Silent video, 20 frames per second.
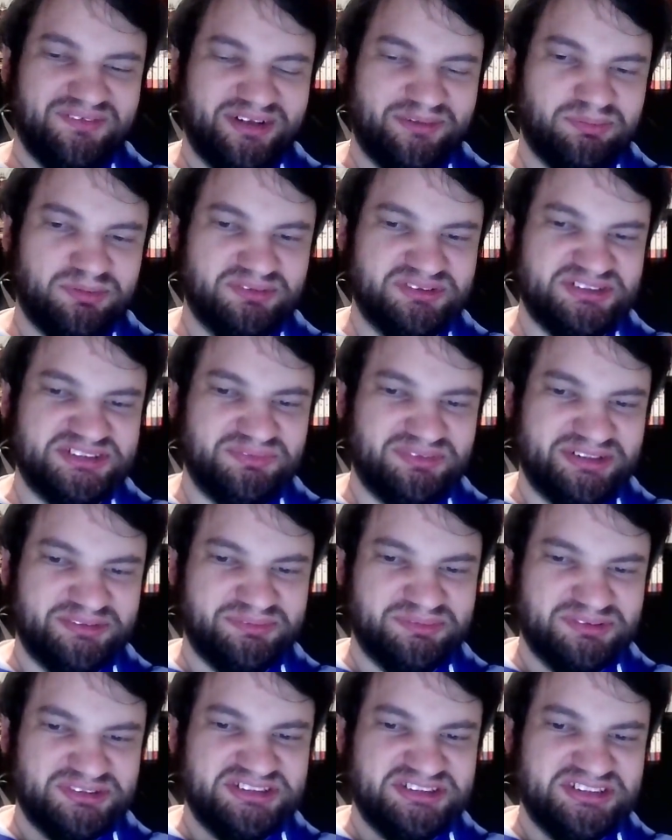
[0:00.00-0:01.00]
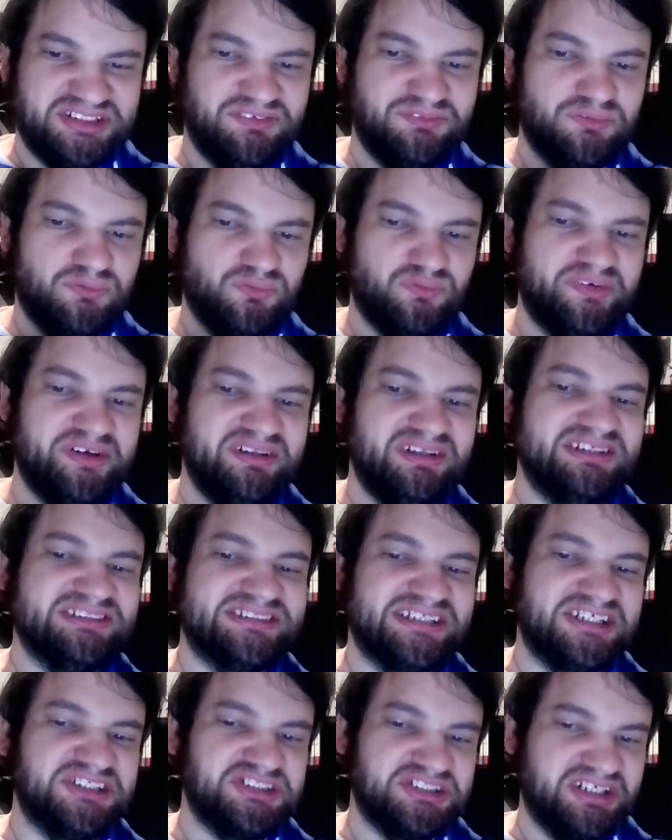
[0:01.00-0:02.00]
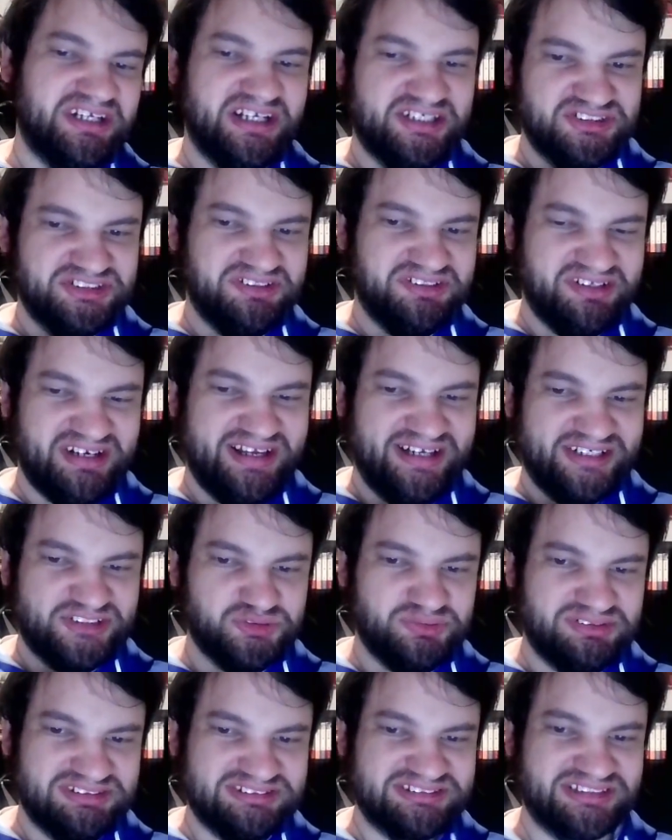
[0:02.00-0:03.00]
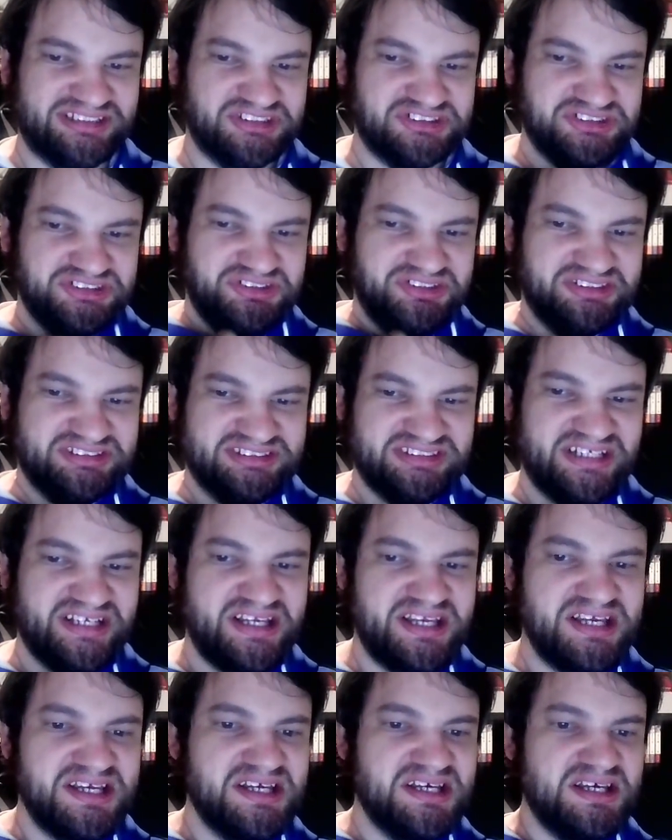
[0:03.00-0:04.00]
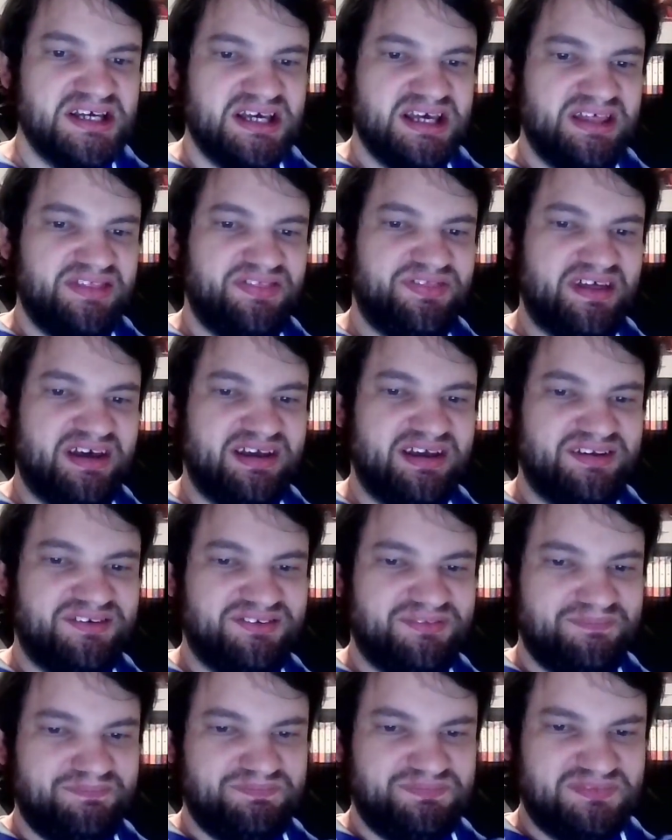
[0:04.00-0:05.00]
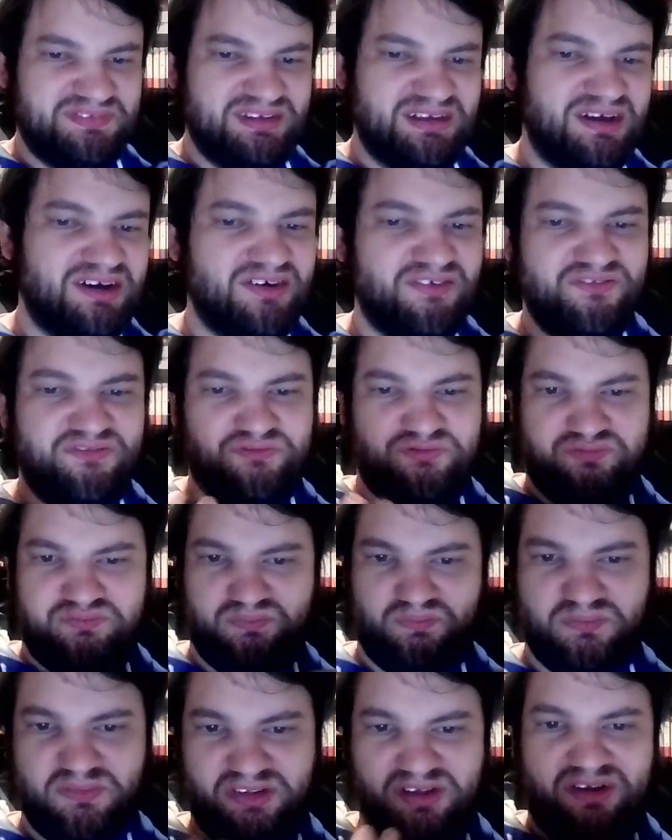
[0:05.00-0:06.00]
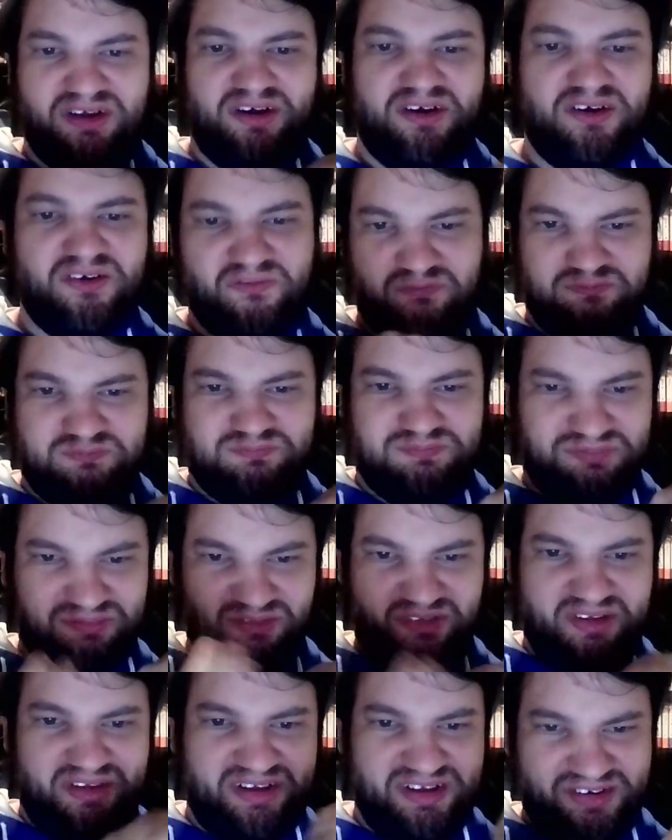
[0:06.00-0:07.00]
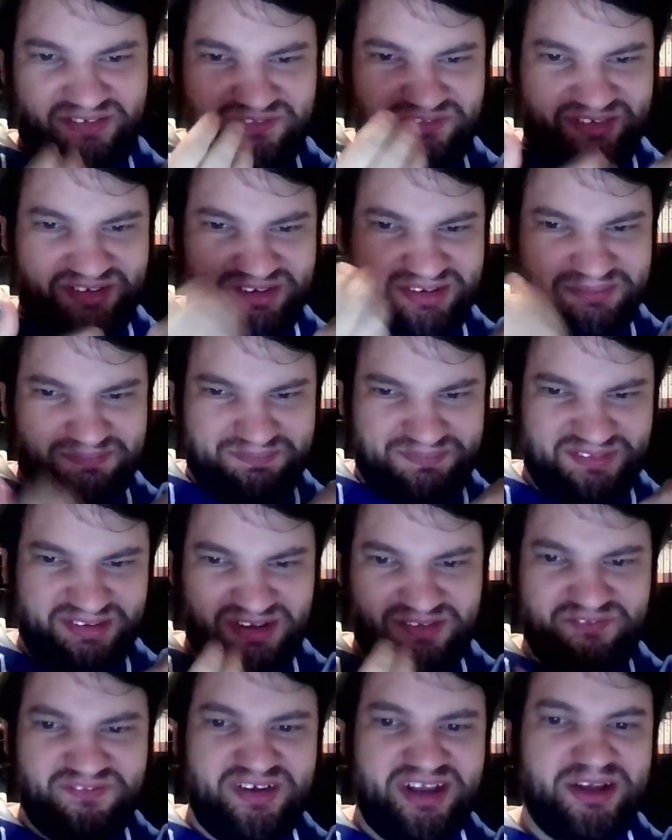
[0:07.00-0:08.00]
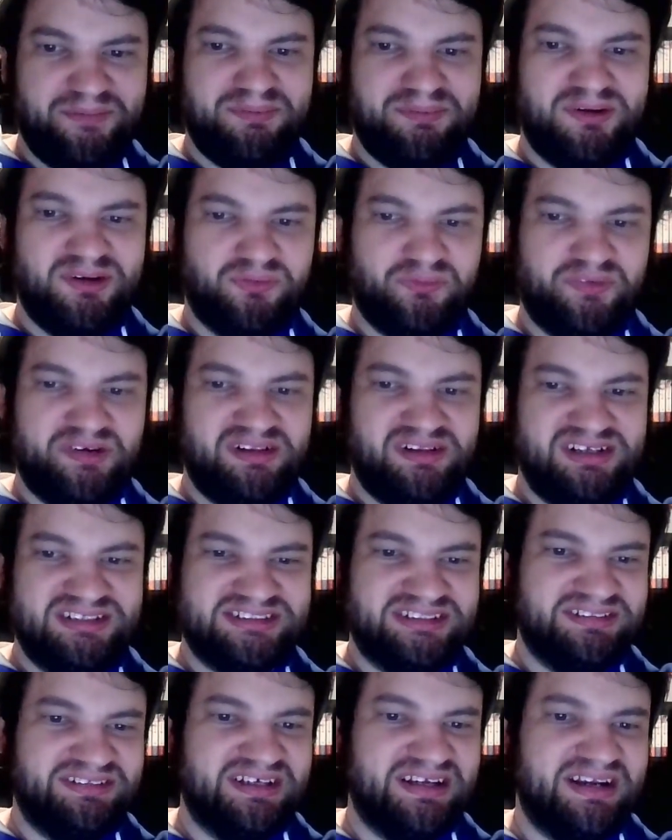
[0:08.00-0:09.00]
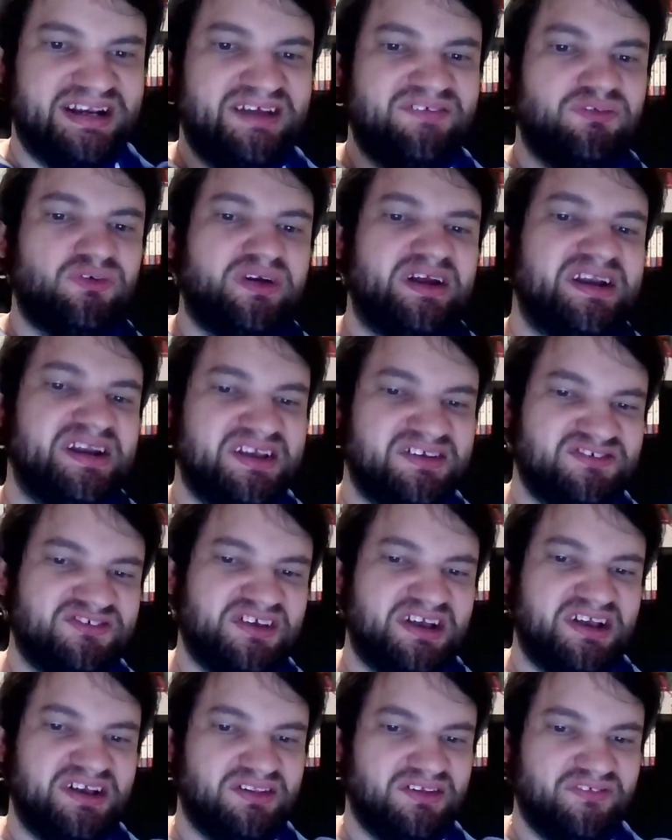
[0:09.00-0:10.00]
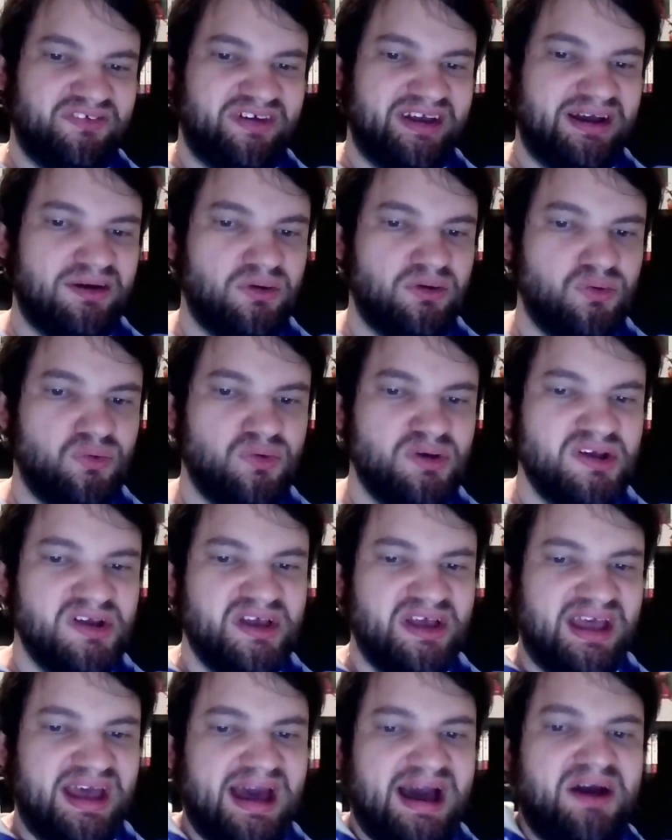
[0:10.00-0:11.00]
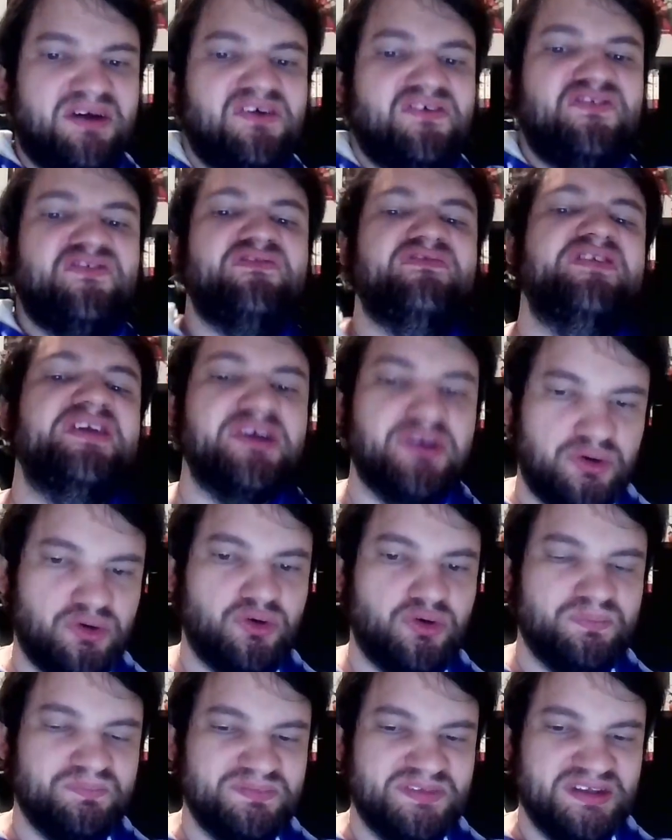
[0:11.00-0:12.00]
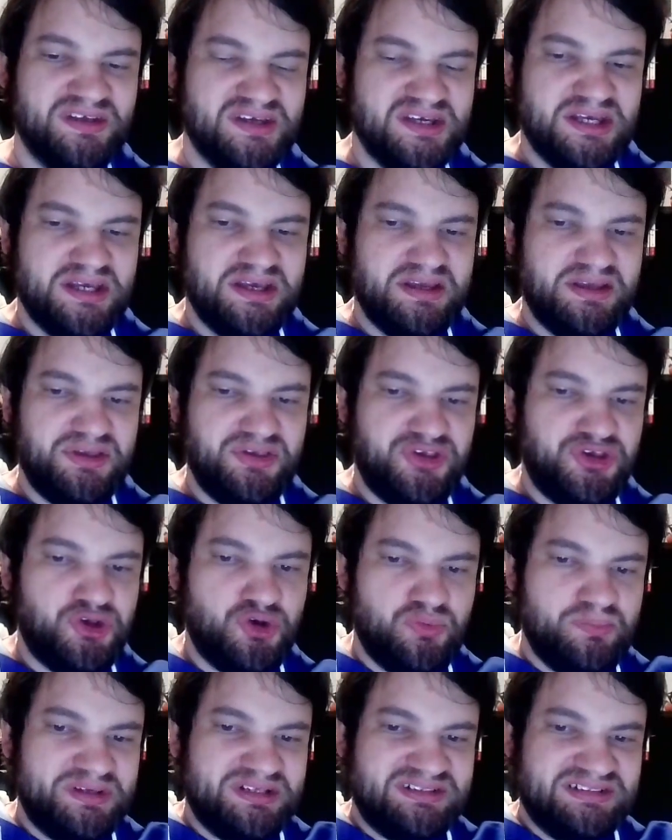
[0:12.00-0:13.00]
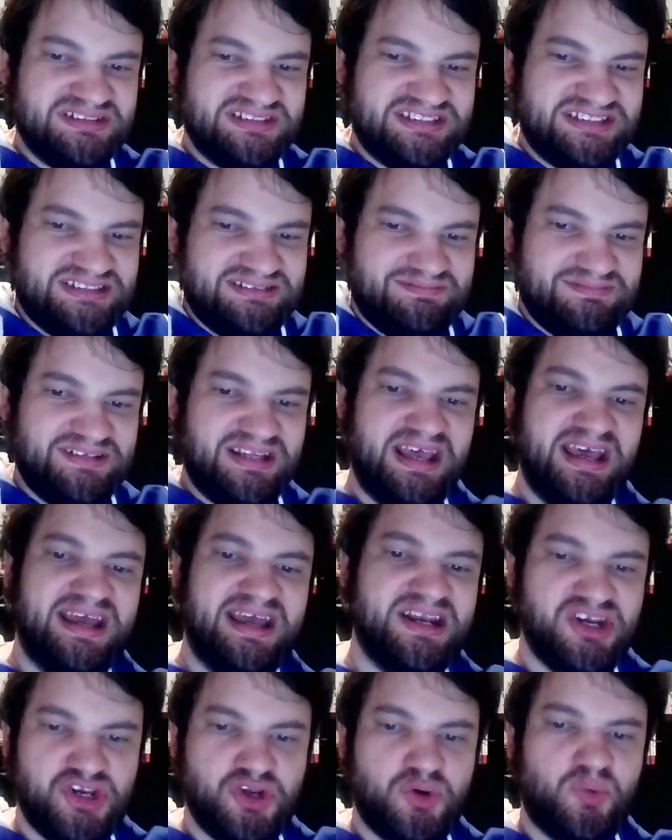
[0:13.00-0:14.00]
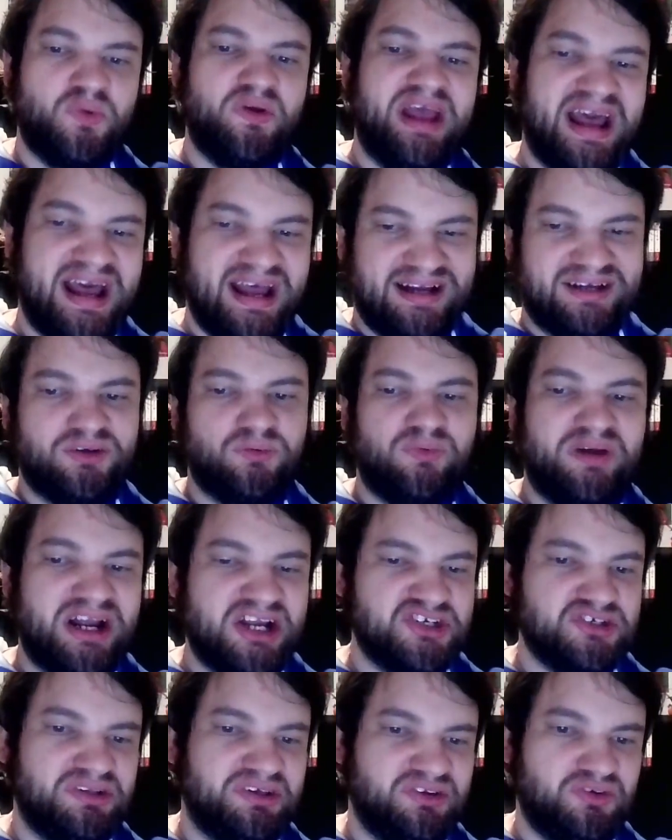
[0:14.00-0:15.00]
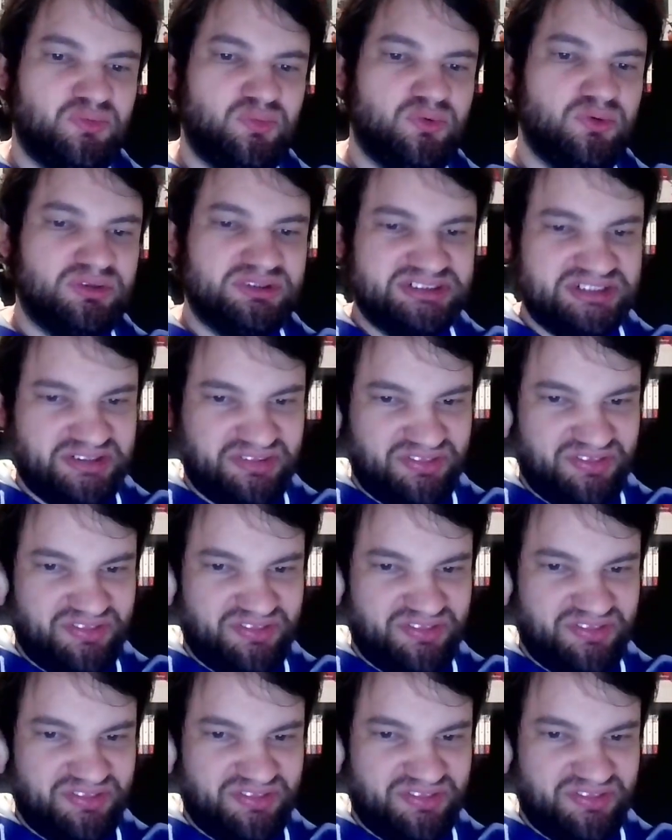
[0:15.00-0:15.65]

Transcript: from self-realization and actualization, you could say, that of Vegapunk realizing that never-ending cycle of how, out of fear, humans tend to act irrationally towards